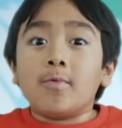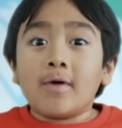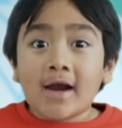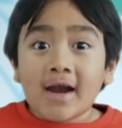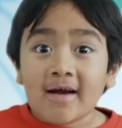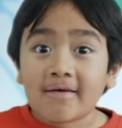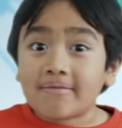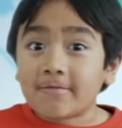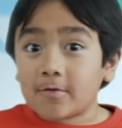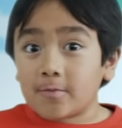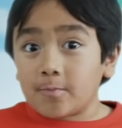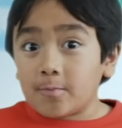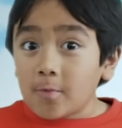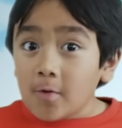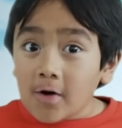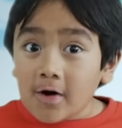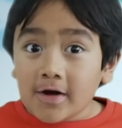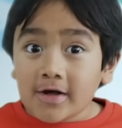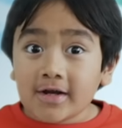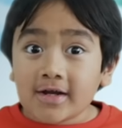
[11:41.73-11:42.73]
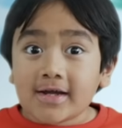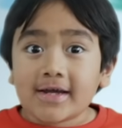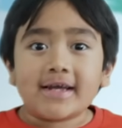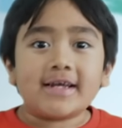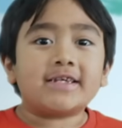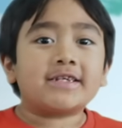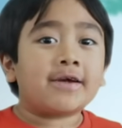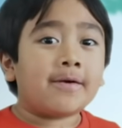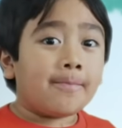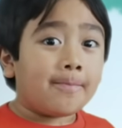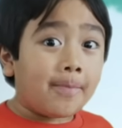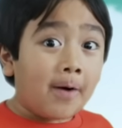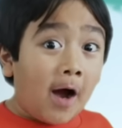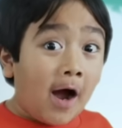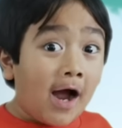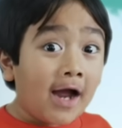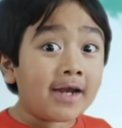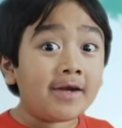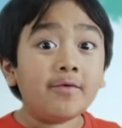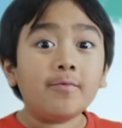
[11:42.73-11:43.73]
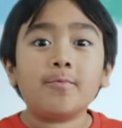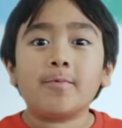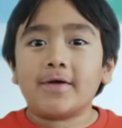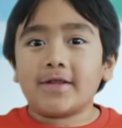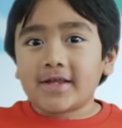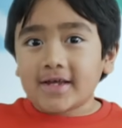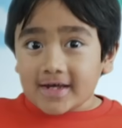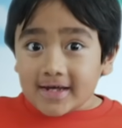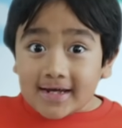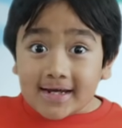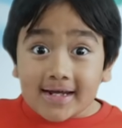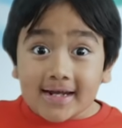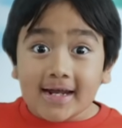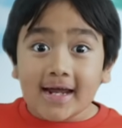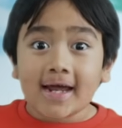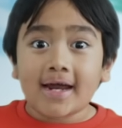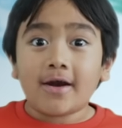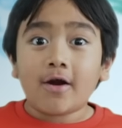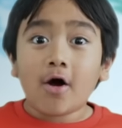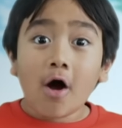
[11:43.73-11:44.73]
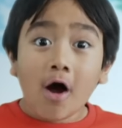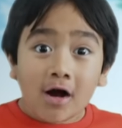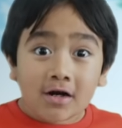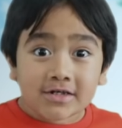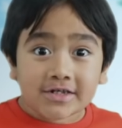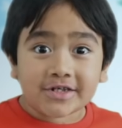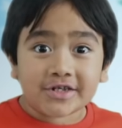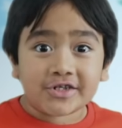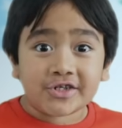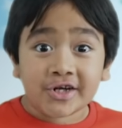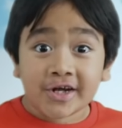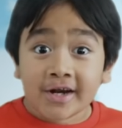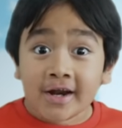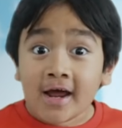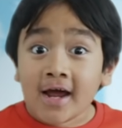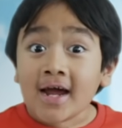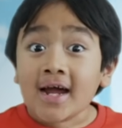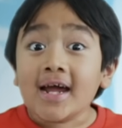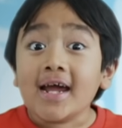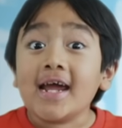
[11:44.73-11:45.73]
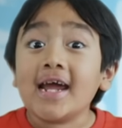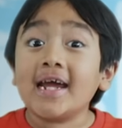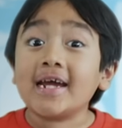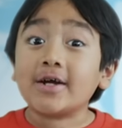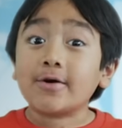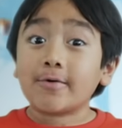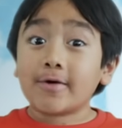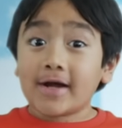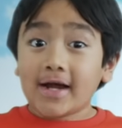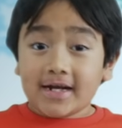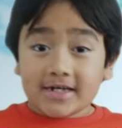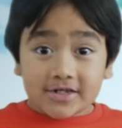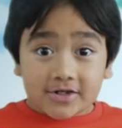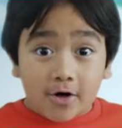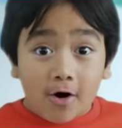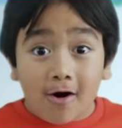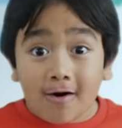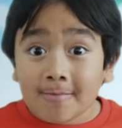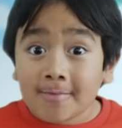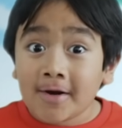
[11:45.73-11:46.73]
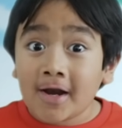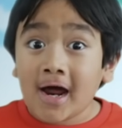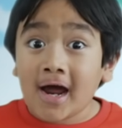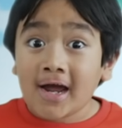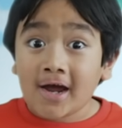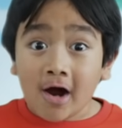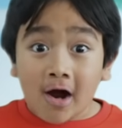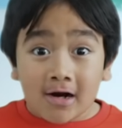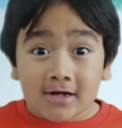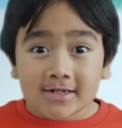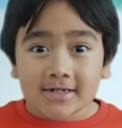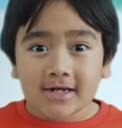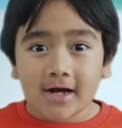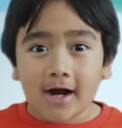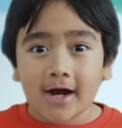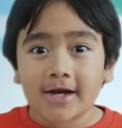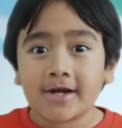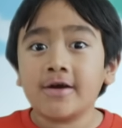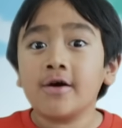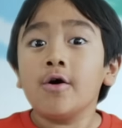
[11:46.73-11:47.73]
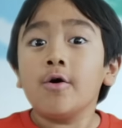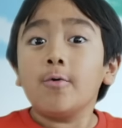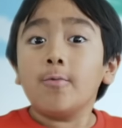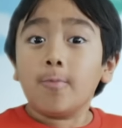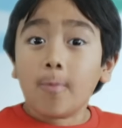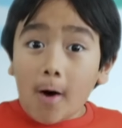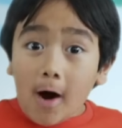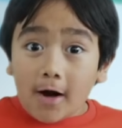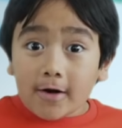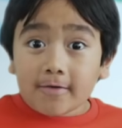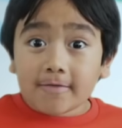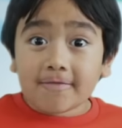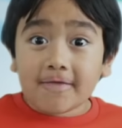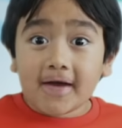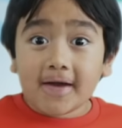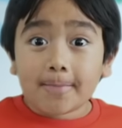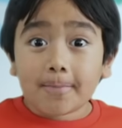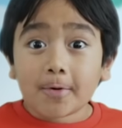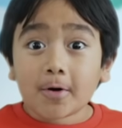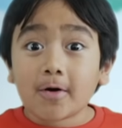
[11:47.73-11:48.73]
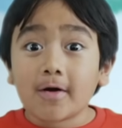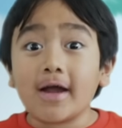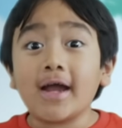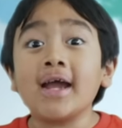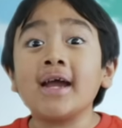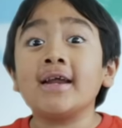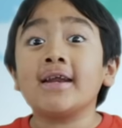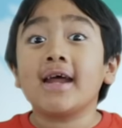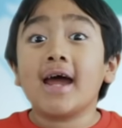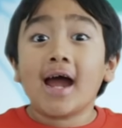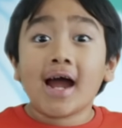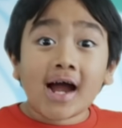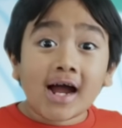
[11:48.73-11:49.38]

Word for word: Whenever wood is combined with heat and oxygen, it creates carbon dioxide, water vapor, and